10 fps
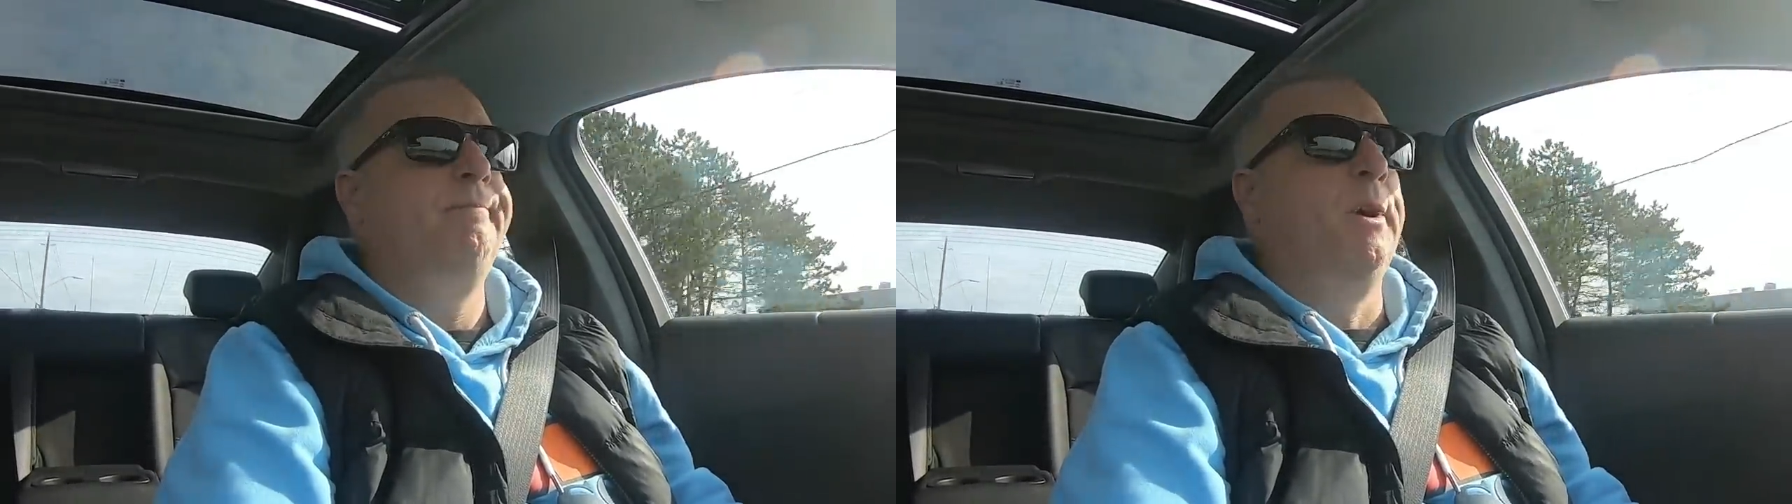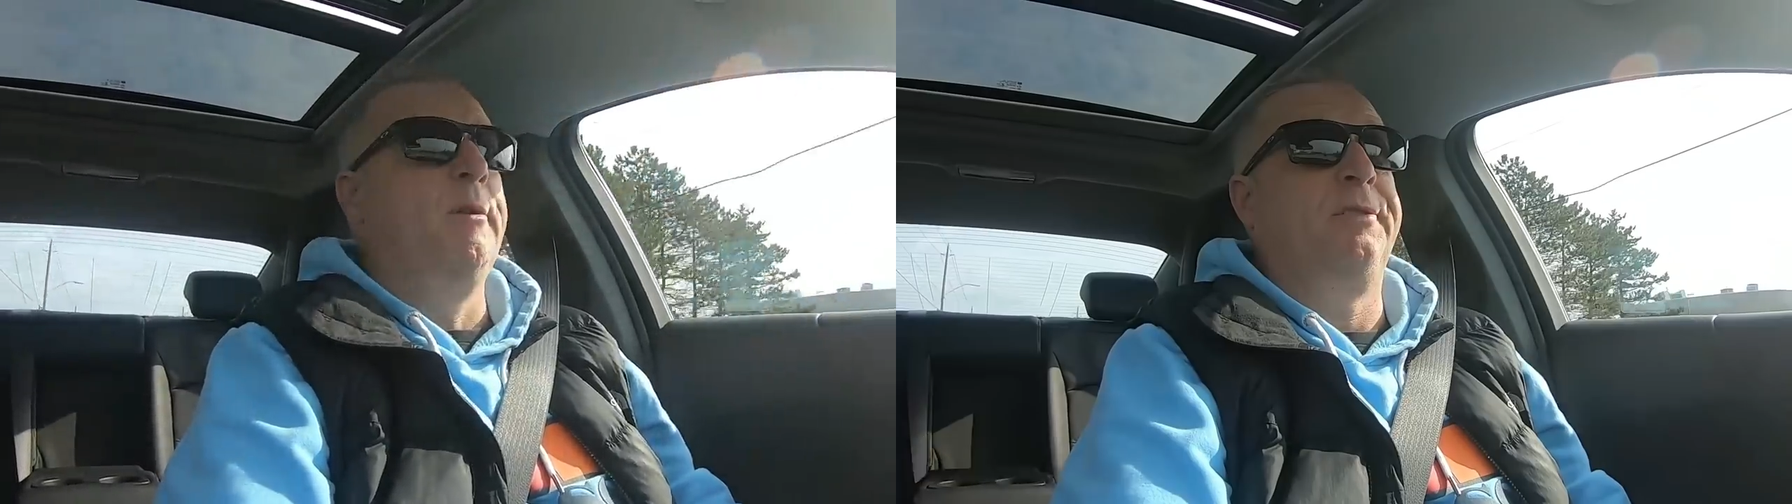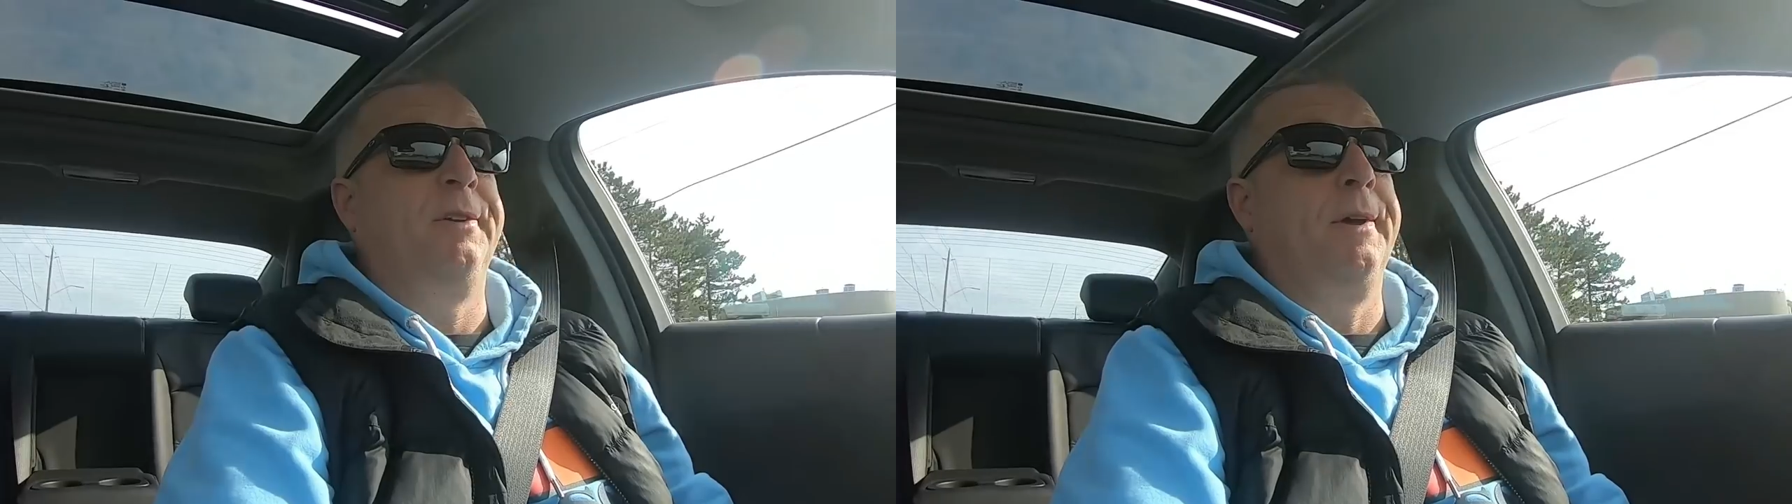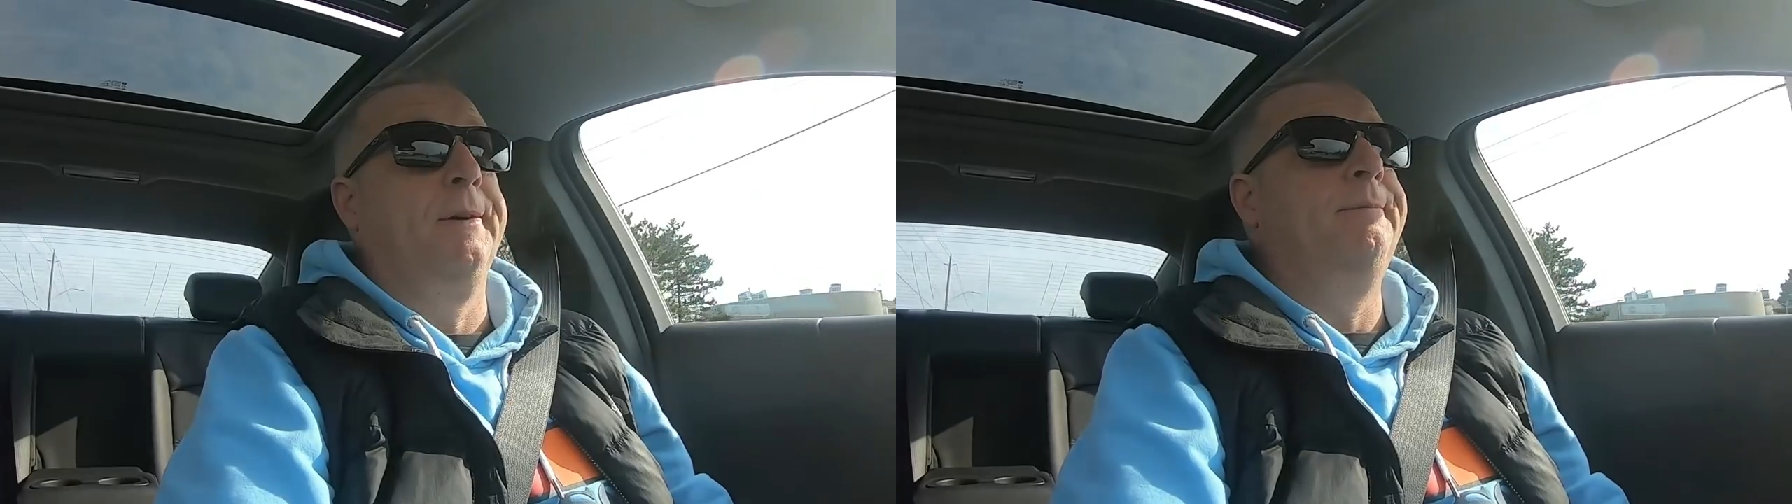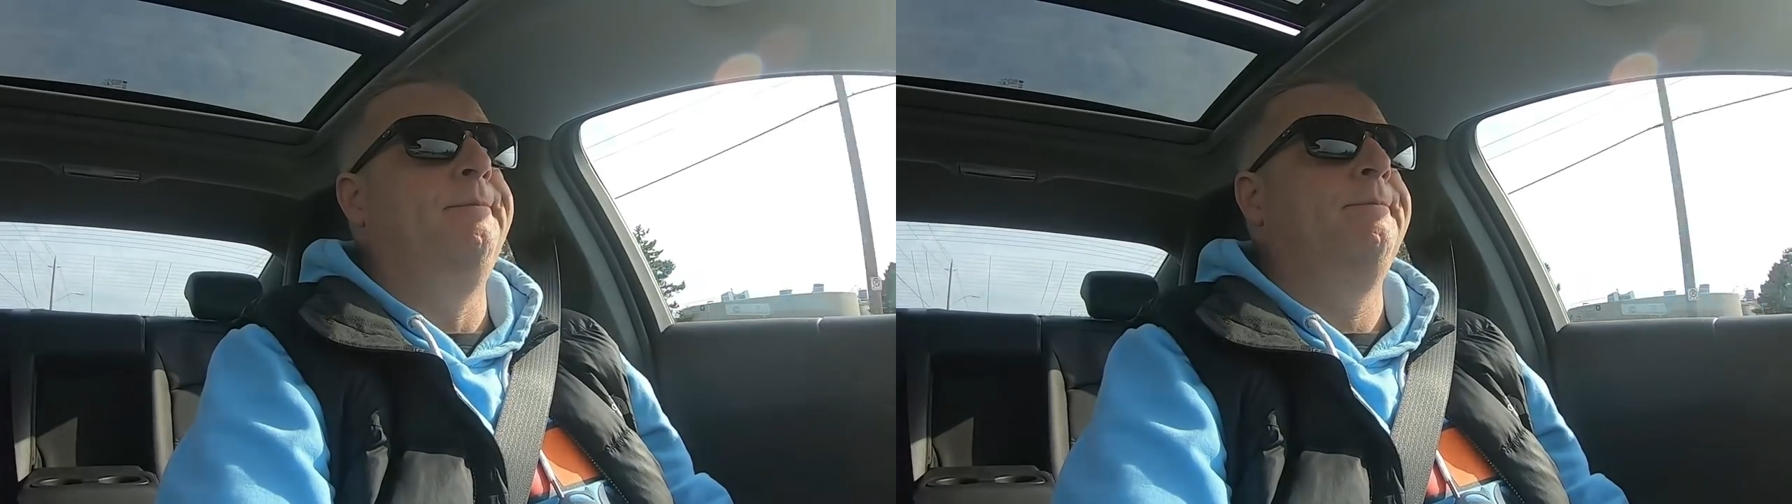Nowhere else to
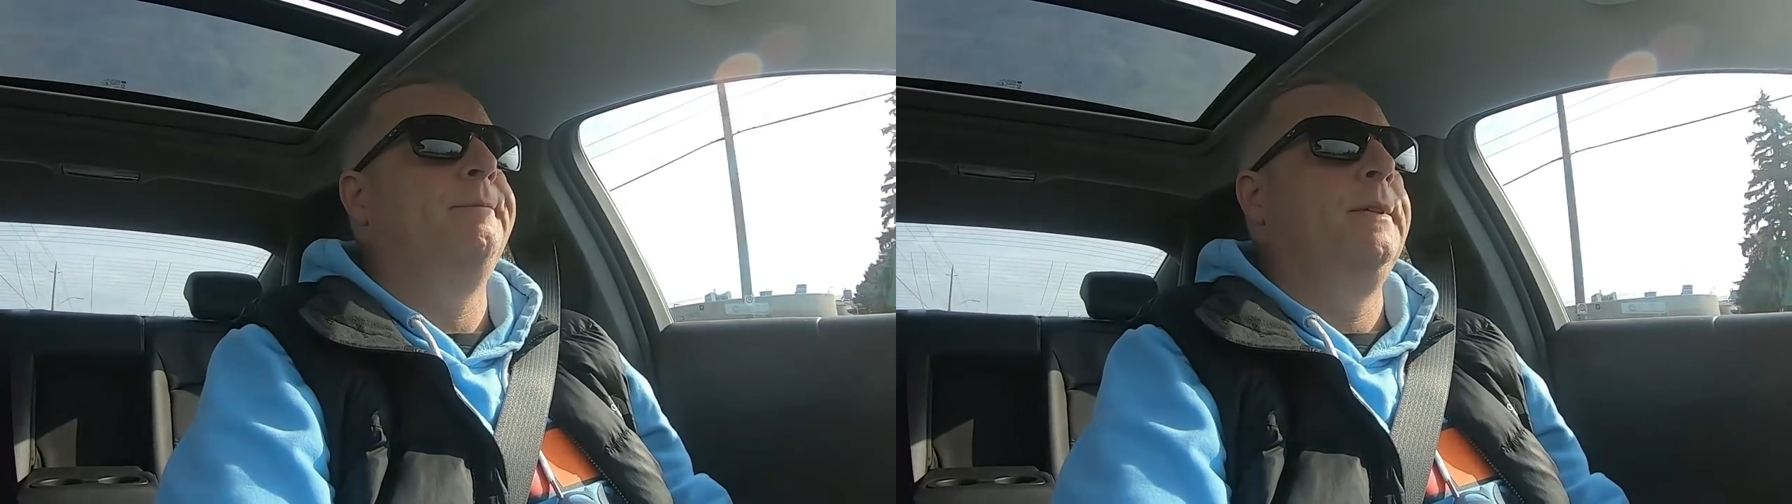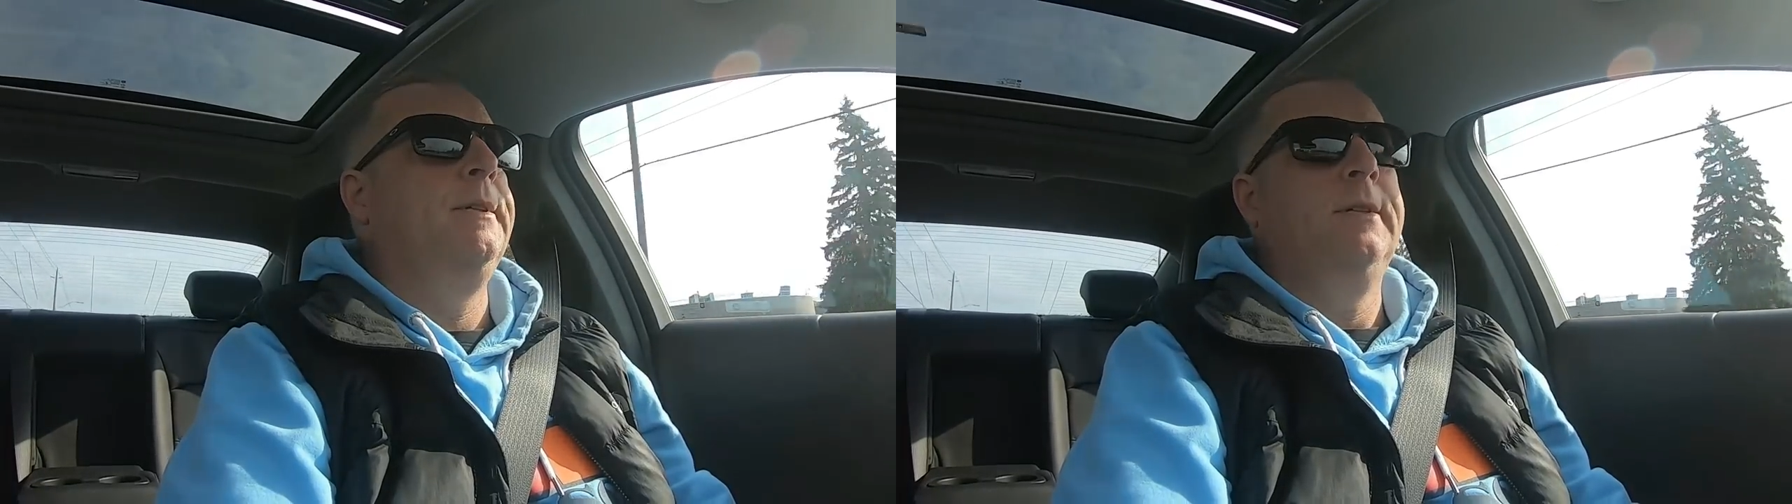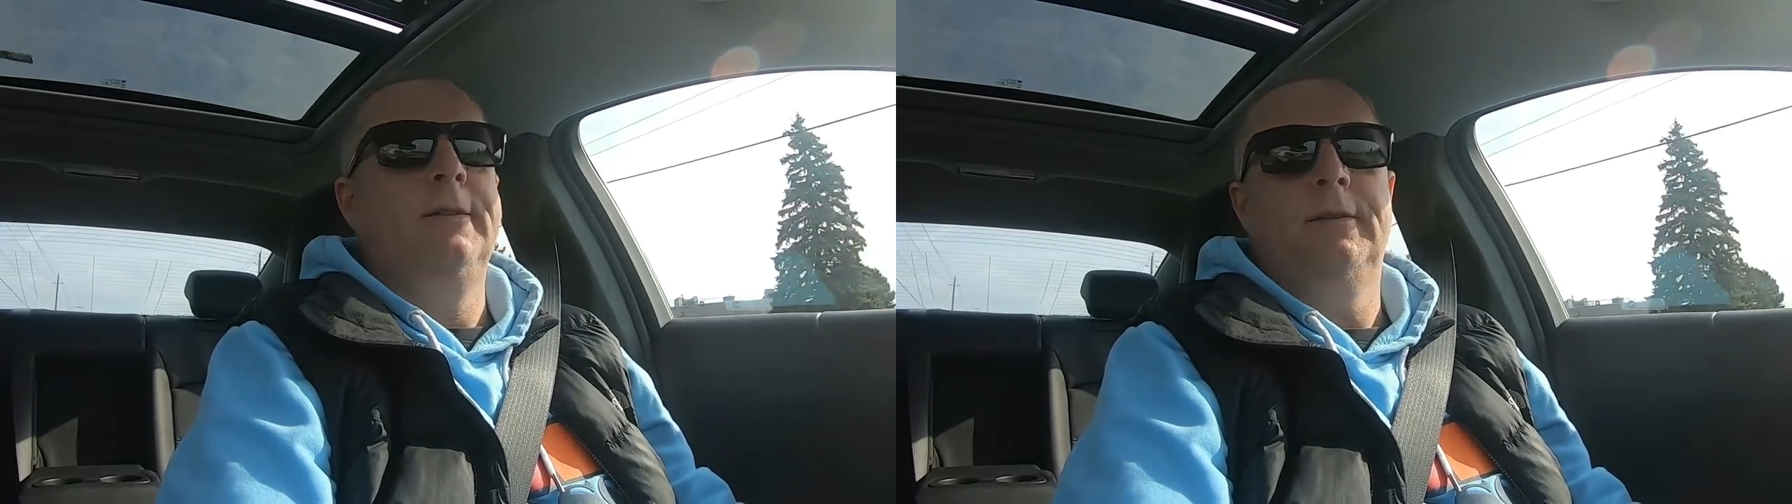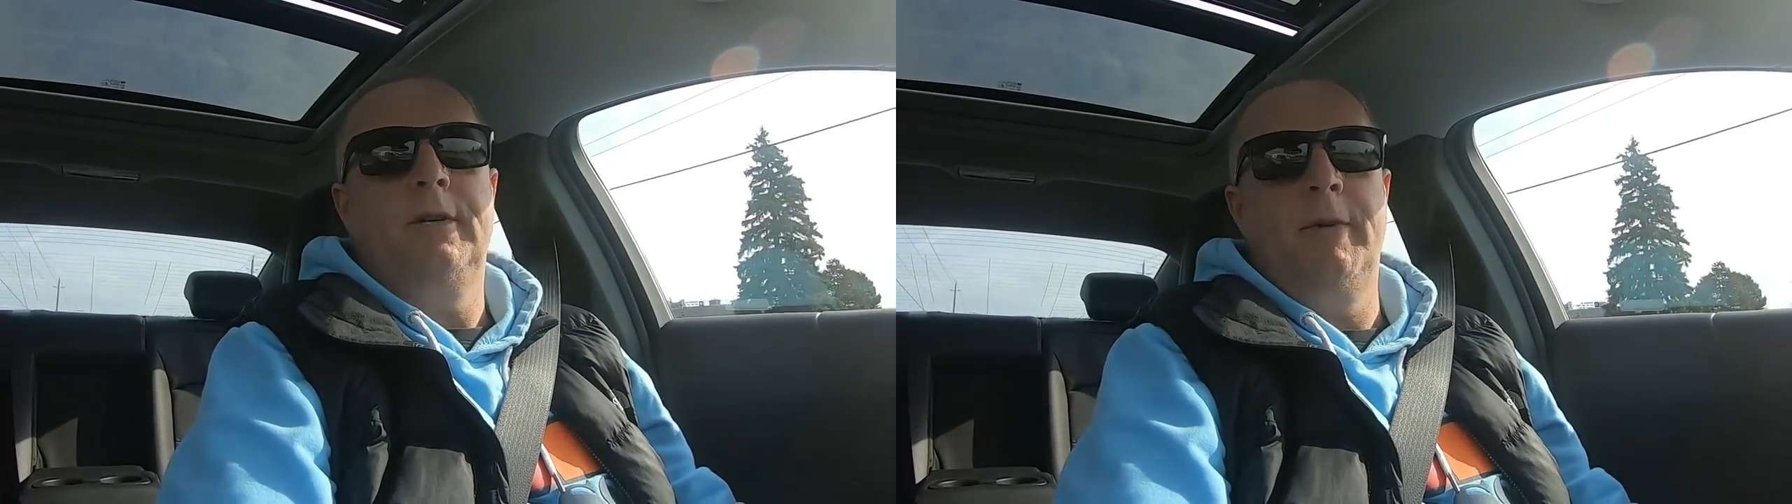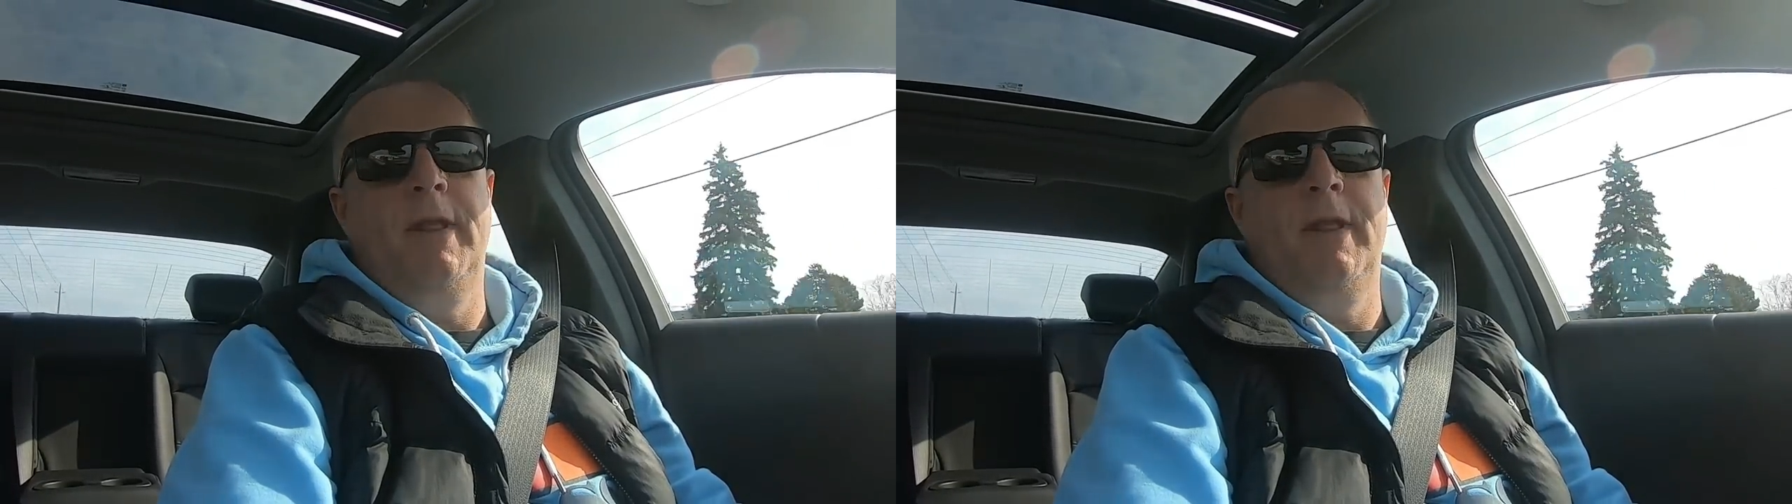go. I'm going to